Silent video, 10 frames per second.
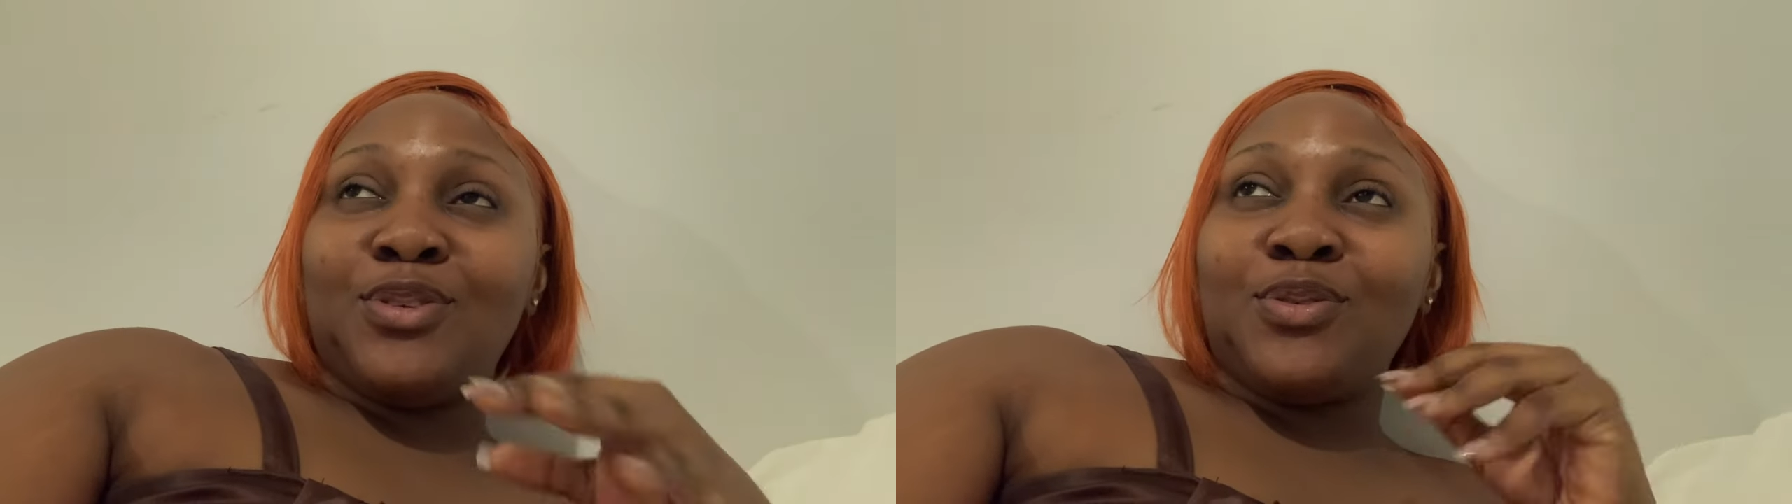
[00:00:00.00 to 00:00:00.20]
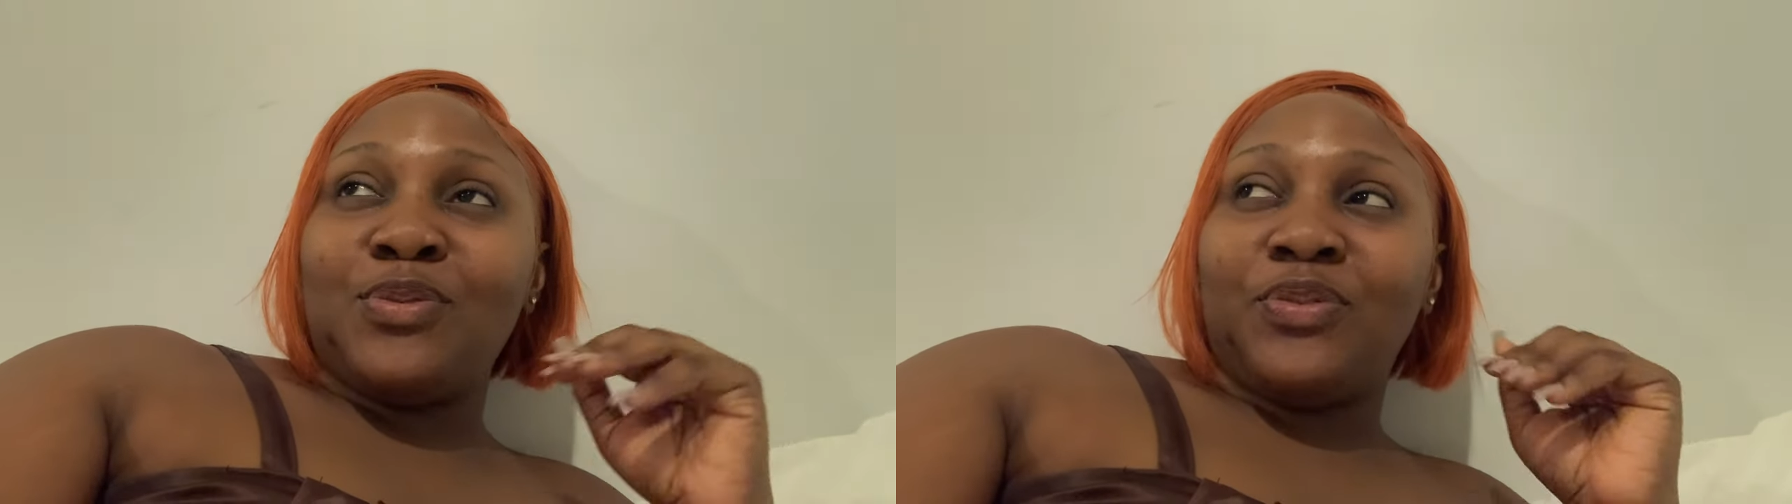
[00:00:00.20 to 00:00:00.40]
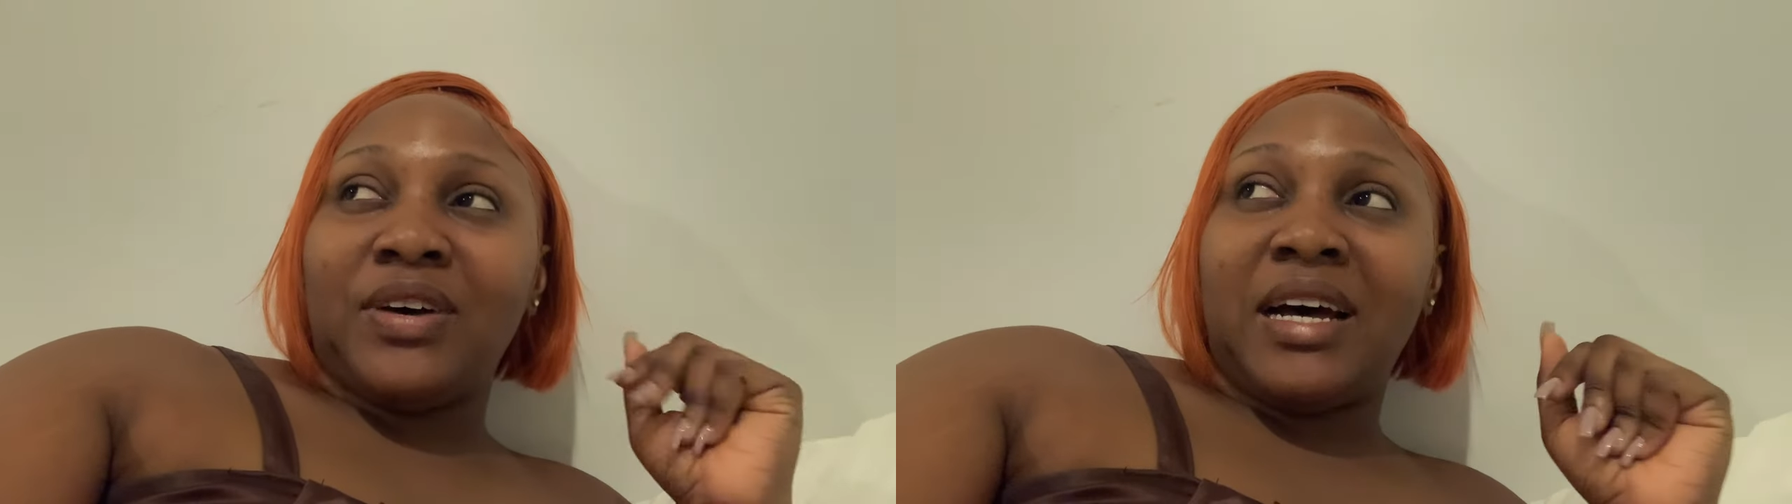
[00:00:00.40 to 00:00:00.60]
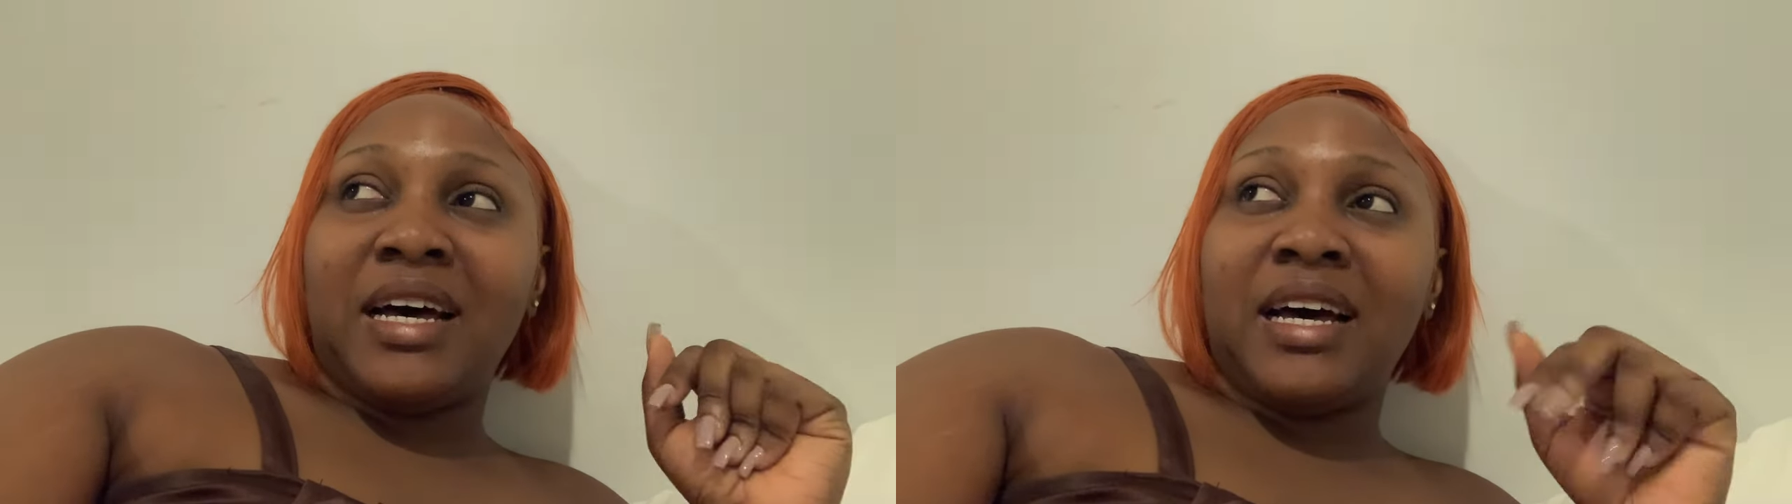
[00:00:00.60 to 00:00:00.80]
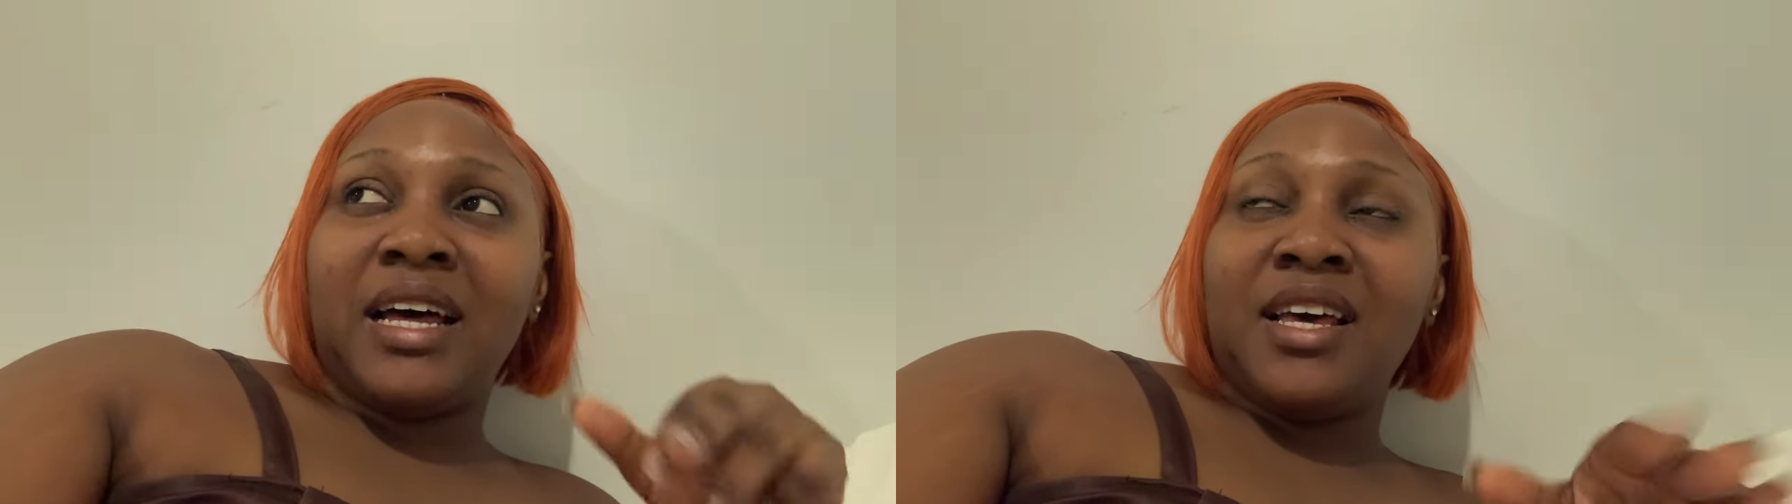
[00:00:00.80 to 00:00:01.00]
so
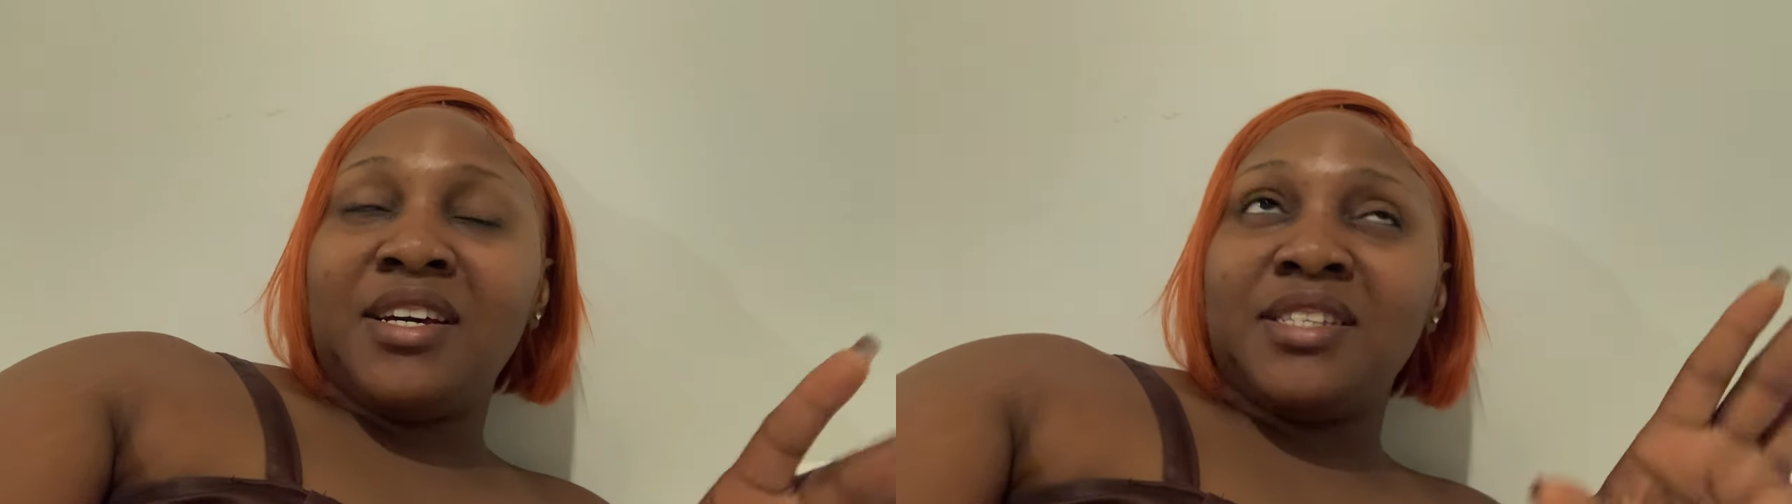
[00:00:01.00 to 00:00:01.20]
far.